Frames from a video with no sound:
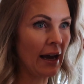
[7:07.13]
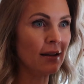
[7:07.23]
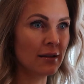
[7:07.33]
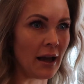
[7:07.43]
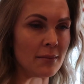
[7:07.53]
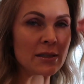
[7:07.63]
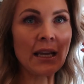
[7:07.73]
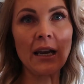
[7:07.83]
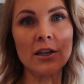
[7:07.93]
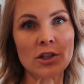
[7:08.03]
that um,
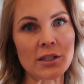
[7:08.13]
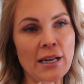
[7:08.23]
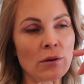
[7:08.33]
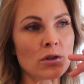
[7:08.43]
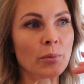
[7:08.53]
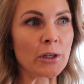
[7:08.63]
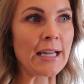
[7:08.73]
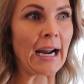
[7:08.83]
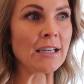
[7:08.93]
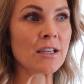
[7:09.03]
skin is just down to
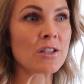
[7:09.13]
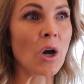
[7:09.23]
protect it.